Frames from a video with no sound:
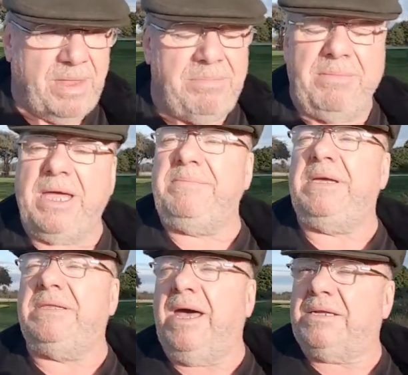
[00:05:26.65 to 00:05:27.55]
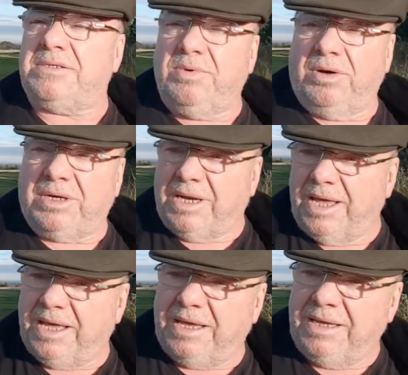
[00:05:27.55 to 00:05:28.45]
But maybe that's what
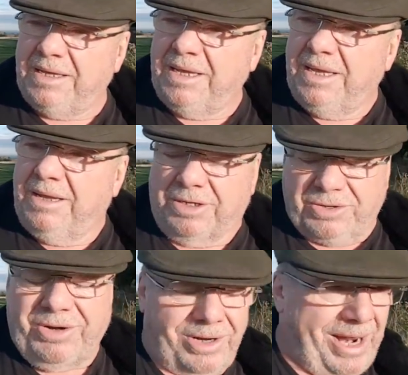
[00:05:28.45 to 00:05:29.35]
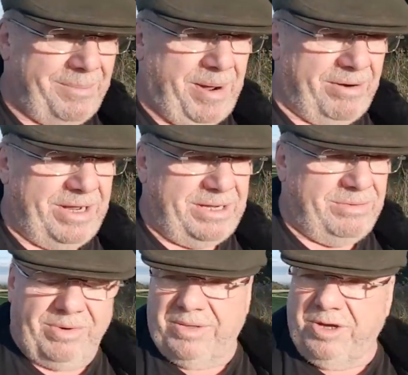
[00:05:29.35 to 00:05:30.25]
not Claire Perry,
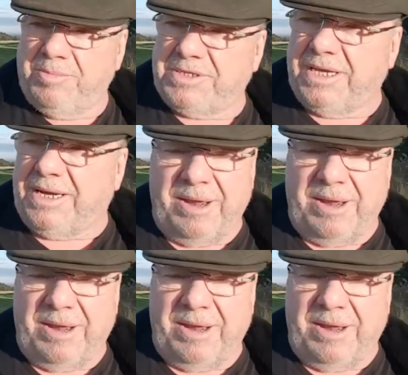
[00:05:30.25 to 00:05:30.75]
quite the opposite.